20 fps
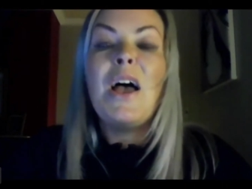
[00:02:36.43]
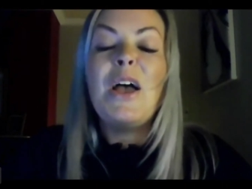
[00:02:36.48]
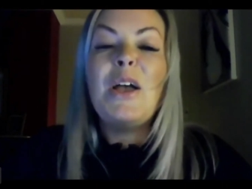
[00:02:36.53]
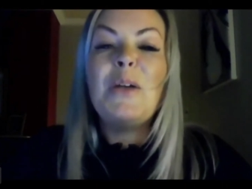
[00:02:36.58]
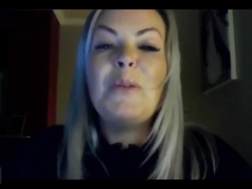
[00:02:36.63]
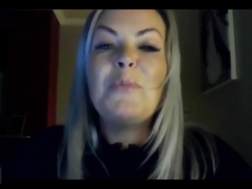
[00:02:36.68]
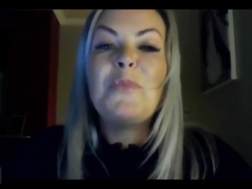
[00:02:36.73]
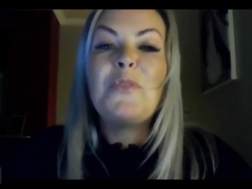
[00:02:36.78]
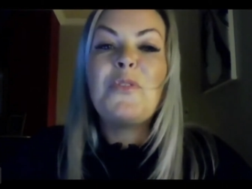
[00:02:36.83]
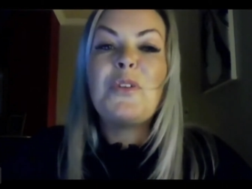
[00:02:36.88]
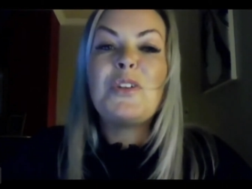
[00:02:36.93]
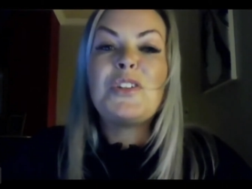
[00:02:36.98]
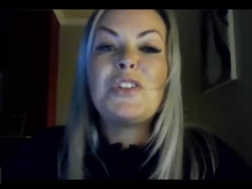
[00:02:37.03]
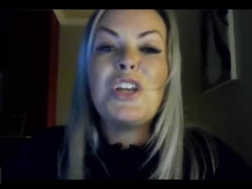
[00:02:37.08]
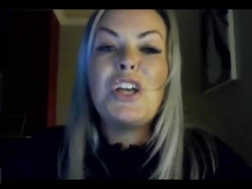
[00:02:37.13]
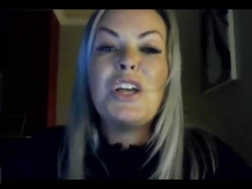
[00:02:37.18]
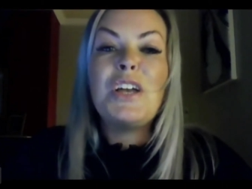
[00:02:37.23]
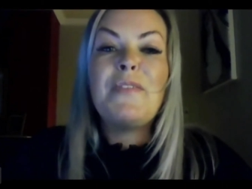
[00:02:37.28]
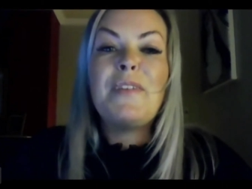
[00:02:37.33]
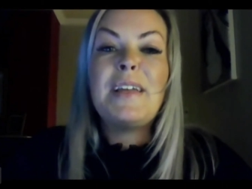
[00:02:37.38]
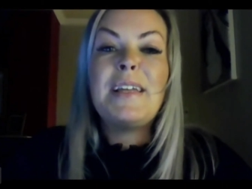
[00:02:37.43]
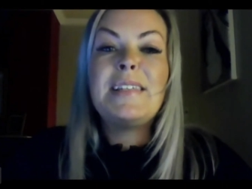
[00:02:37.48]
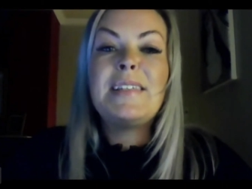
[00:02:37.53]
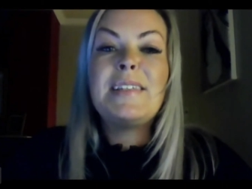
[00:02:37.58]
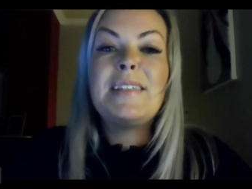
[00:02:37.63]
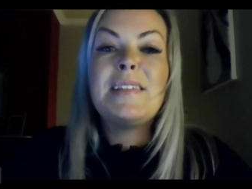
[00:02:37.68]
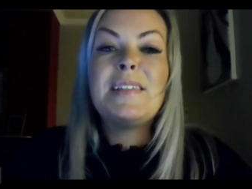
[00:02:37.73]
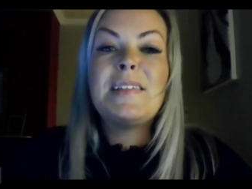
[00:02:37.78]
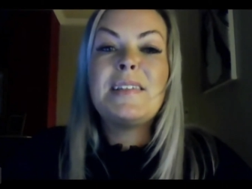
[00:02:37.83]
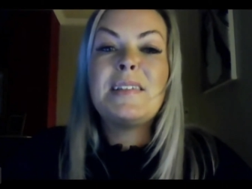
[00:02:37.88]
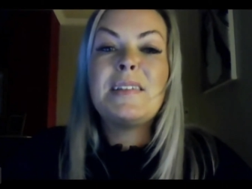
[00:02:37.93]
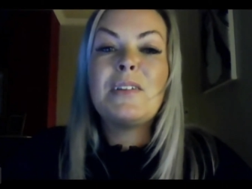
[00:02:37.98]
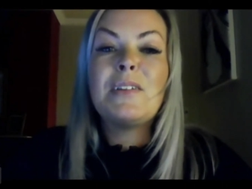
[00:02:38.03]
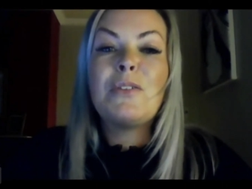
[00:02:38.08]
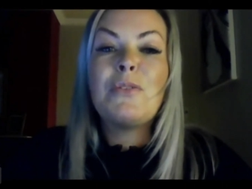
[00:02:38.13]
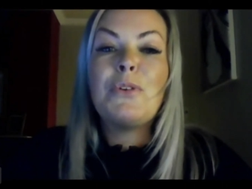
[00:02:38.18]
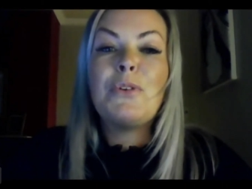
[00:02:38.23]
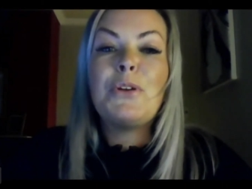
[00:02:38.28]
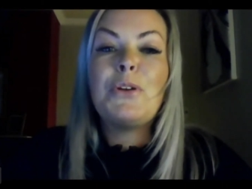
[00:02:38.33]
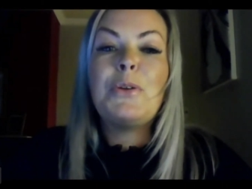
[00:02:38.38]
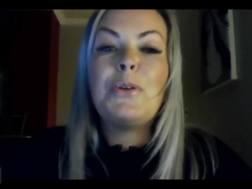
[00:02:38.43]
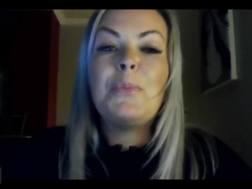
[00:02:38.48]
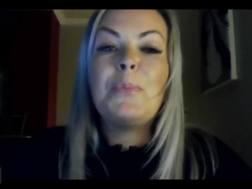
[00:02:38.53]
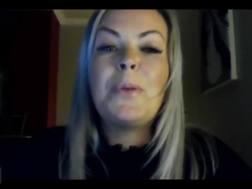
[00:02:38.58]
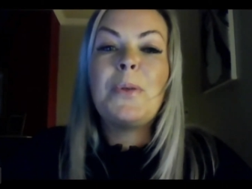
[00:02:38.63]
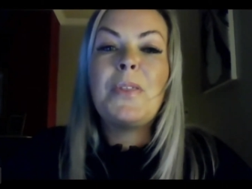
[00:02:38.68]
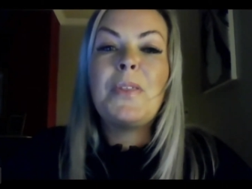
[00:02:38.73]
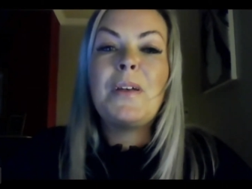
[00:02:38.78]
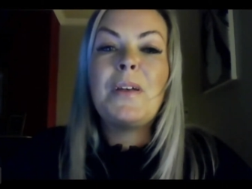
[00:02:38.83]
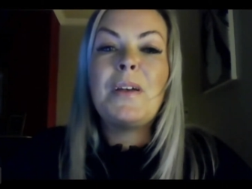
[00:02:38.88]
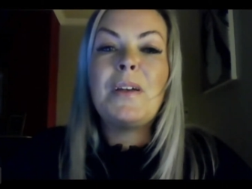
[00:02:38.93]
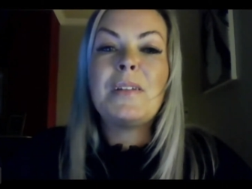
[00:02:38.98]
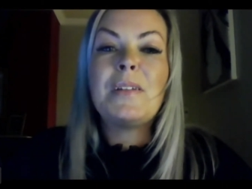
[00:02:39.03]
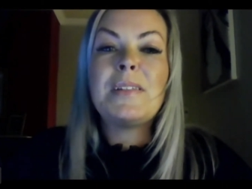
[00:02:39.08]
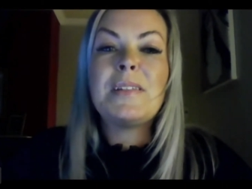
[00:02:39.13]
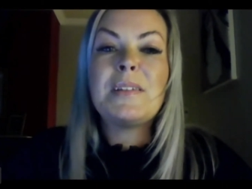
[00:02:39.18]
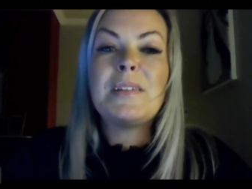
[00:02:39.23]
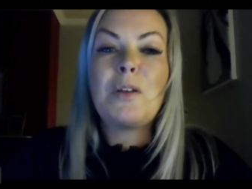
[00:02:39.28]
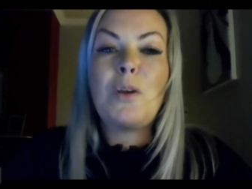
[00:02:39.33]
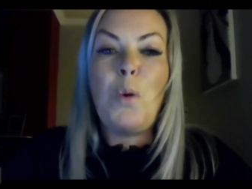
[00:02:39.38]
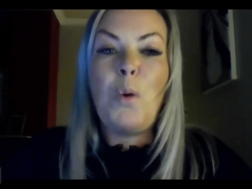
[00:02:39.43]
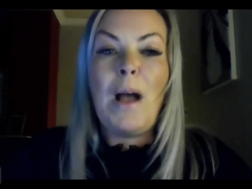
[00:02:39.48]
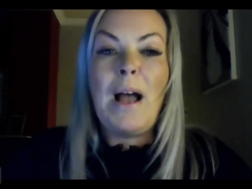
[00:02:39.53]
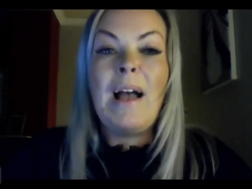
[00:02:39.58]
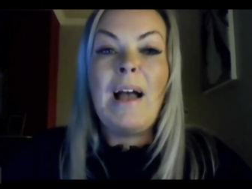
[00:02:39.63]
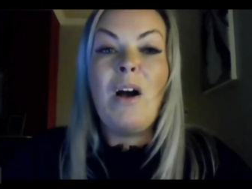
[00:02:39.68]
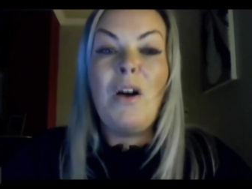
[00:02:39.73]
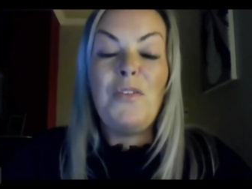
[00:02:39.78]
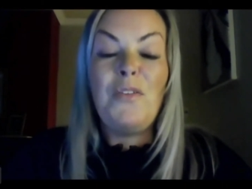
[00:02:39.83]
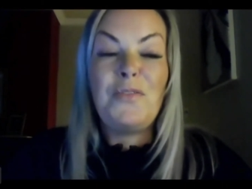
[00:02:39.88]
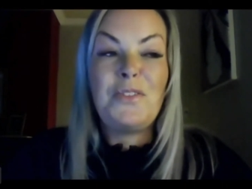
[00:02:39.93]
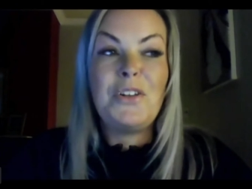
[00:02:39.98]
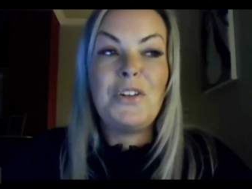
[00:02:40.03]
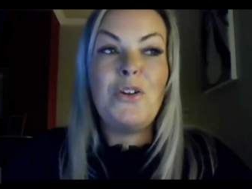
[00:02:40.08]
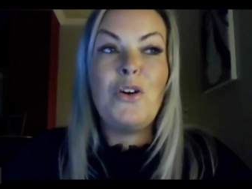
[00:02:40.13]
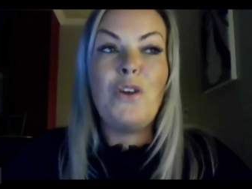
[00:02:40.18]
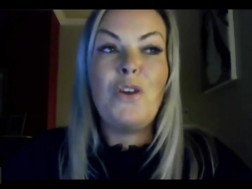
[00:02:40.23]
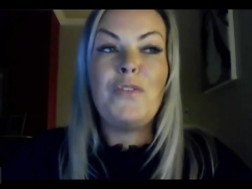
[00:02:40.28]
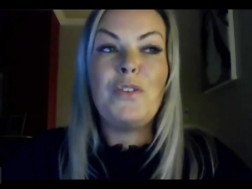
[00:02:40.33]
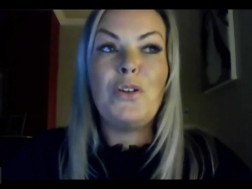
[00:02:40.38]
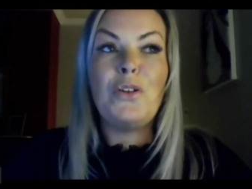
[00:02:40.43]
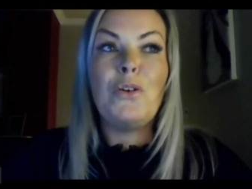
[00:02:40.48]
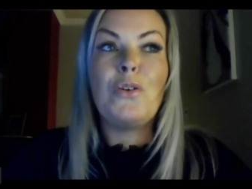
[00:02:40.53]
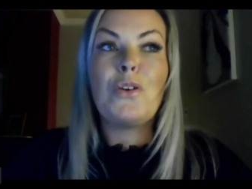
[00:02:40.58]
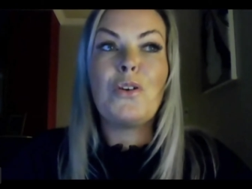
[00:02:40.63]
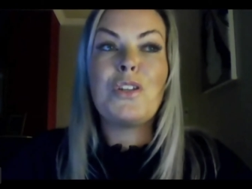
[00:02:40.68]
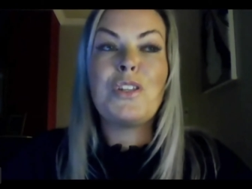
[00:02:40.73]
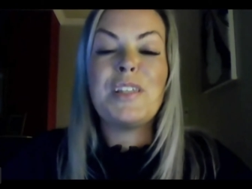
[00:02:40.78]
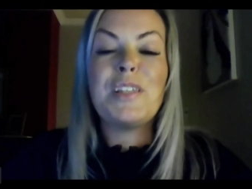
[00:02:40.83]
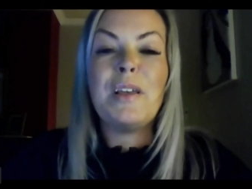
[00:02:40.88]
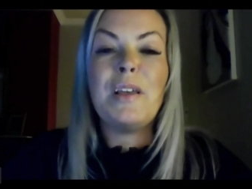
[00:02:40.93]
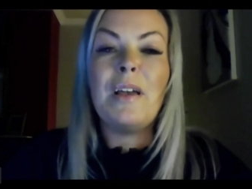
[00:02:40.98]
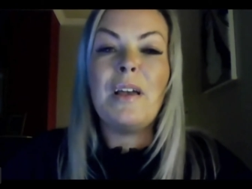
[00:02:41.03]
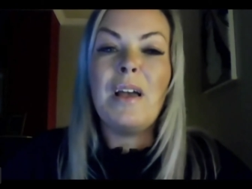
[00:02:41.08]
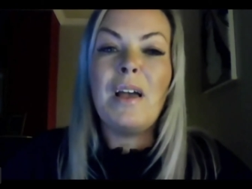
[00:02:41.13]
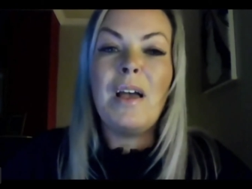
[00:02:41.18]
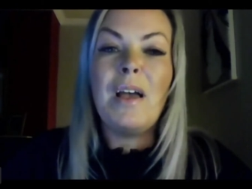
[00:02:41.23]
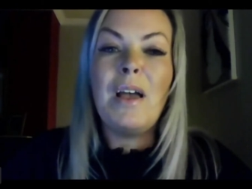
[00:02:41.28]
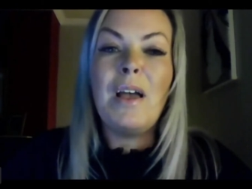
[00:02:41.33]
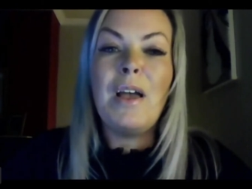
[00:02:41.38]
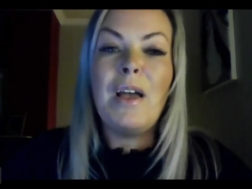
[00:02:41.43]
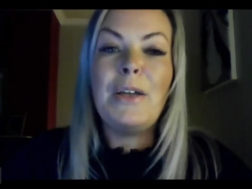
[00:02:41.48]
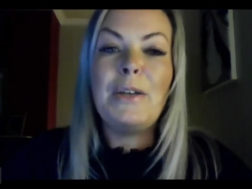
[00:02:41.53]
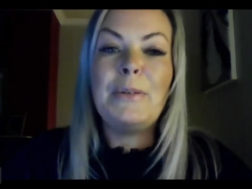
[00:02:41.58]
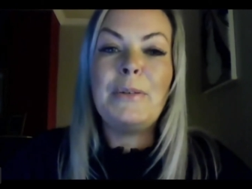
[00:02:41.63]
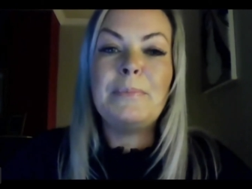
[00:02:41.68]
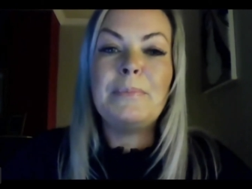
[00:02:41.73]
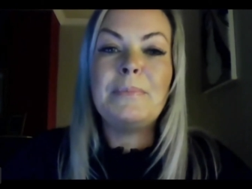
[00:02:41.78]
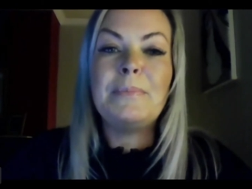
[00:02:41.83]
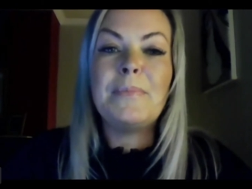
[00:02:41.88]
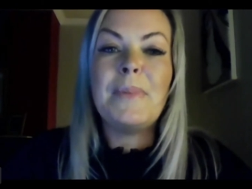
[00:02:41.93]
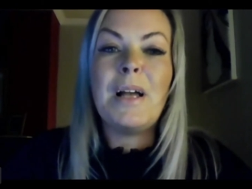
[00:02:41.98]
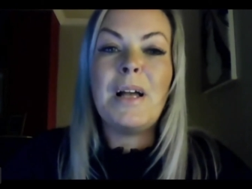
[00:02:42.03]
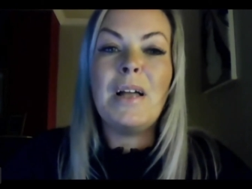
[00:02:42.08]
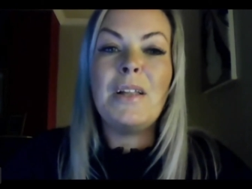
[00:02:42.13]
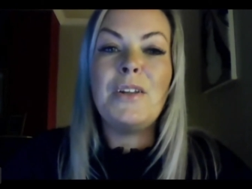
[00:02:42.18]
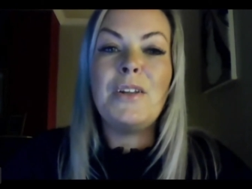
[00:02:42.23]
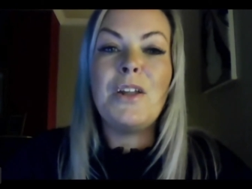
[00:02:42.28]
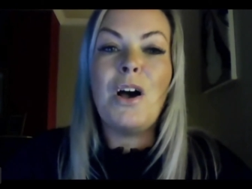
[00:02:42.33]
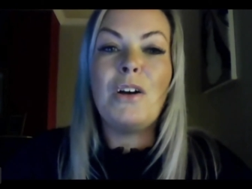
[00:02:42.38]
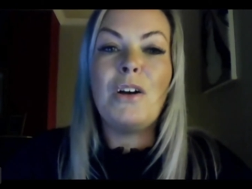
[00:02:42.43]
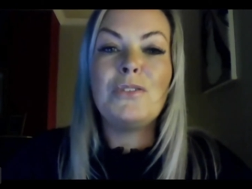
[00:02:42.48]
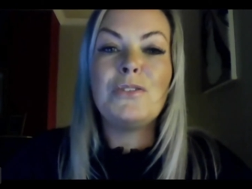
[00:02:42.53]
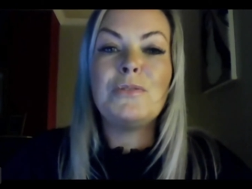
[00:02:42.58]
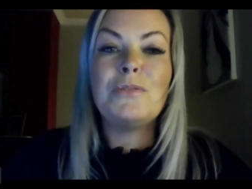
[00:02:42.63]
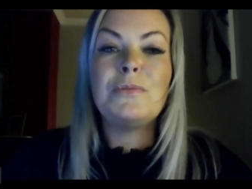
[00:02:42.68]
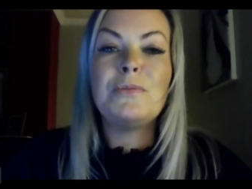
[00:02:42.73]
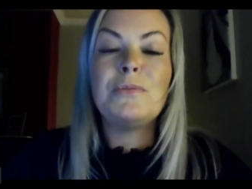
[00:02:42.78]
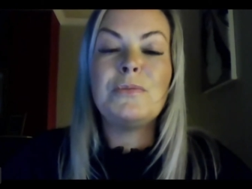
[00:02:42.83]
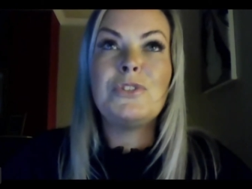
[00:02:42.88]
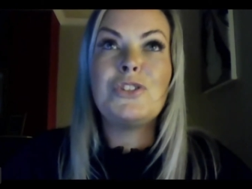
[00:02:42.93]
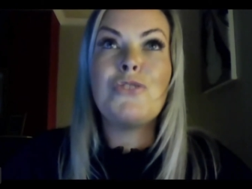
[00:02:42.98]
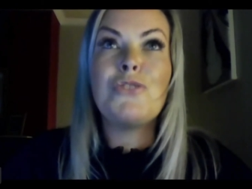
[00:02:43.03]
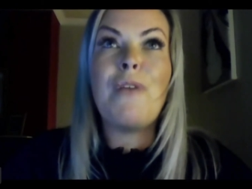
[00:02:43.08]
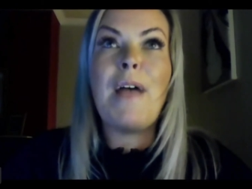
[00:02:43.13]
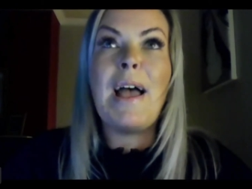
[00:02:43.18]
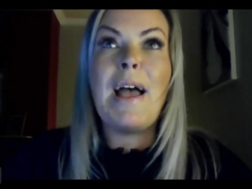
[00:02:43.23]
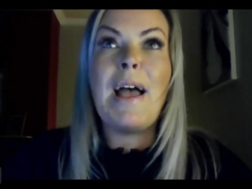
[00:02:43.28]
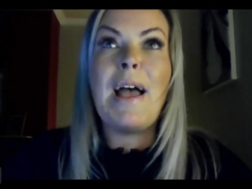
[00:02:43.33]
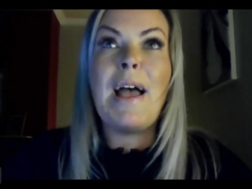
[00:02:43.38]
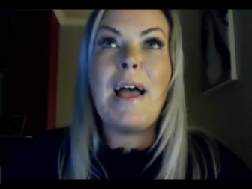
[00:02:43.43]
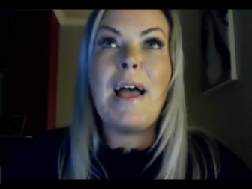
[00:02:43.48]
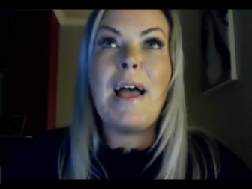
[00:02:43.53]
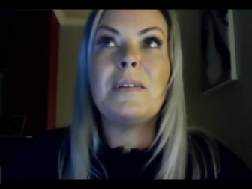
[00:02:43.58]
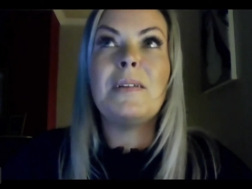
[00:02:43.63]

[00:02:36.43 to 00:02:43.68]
um, for a service group that's quite often overlooked um, and not treated